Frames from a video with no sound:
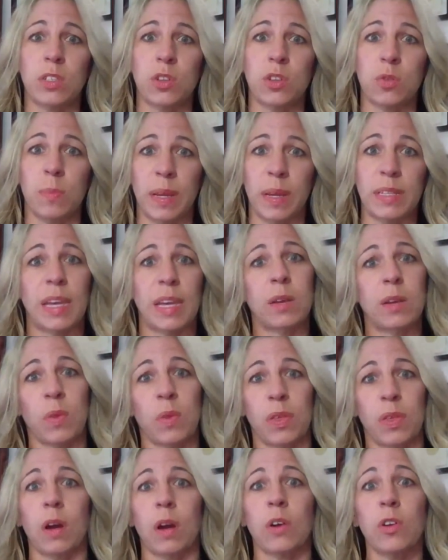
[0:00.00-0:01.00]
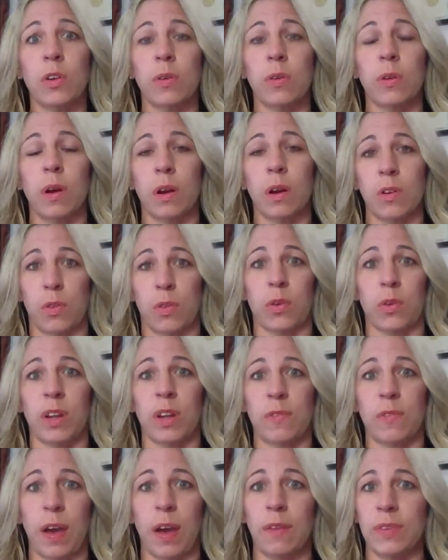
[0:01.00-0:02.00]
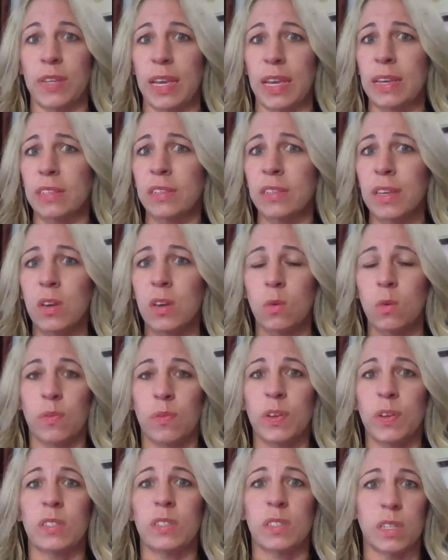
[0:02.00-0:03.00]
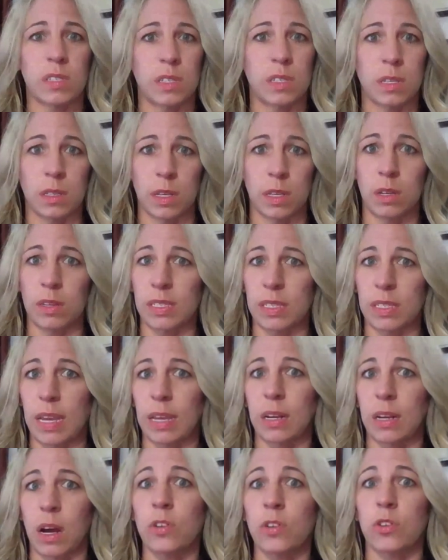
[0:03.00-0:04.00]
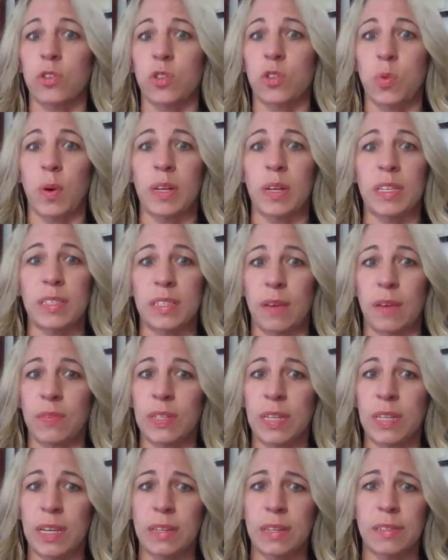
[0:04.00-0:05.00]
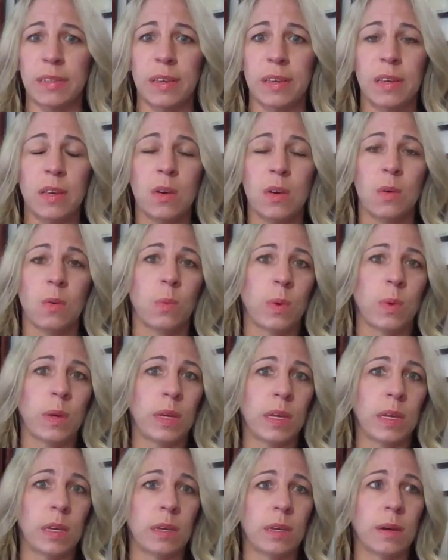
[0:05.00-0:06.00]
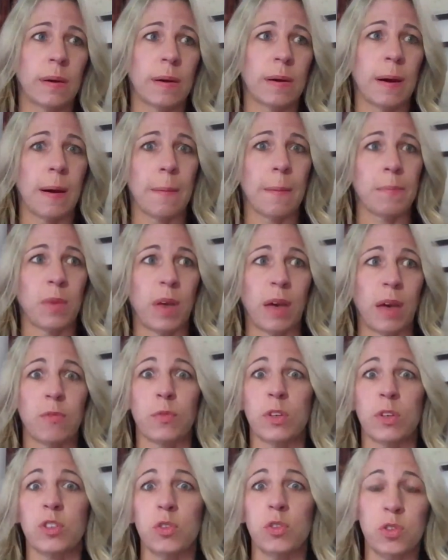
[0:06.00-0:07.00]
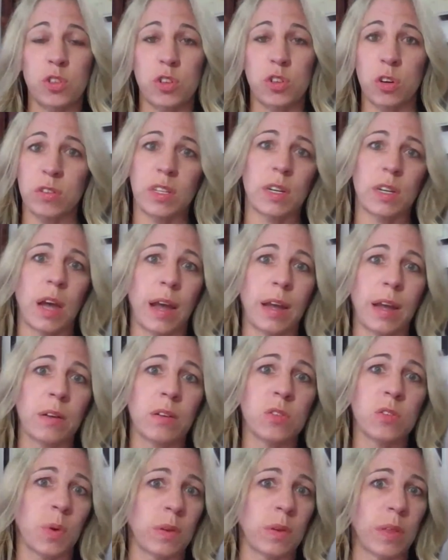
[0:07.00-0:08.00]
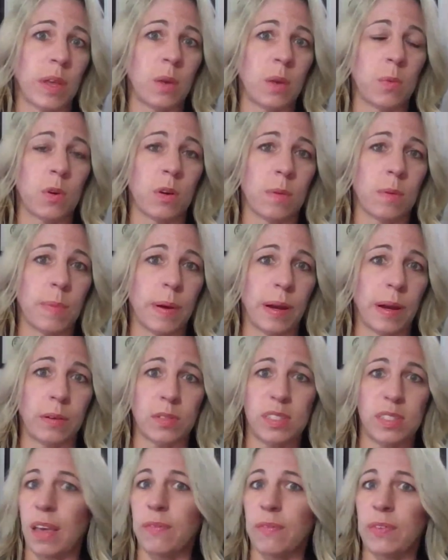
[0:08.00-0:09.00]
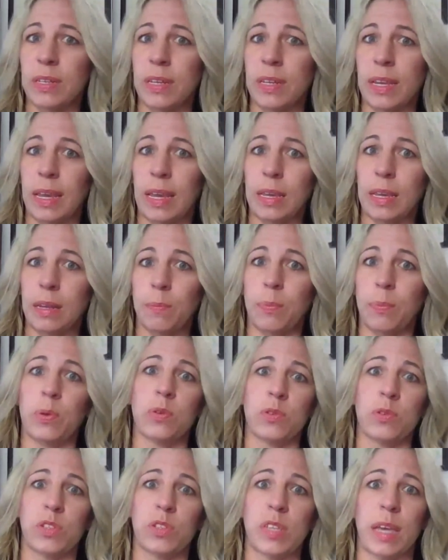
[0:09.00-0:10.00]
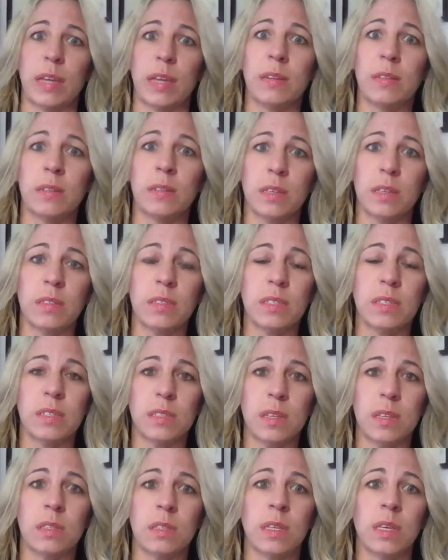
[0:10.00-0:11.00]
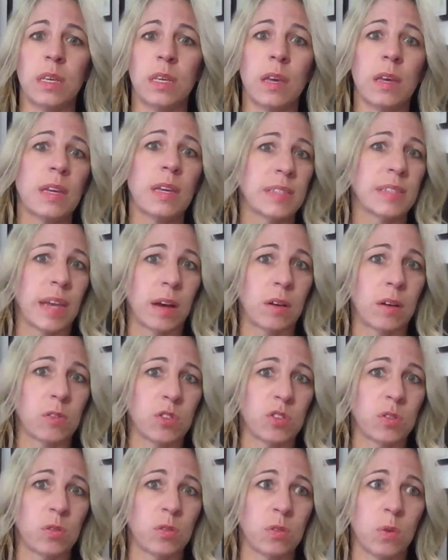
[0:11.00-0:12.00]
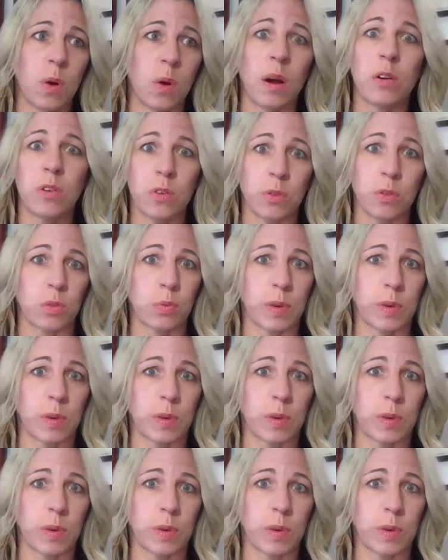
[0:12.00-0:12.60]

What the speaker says: to maintain with under 35 days. We've consistently stayed under 27 days. We have reduced our denials, where they were about 7 to 8% consistently, down to under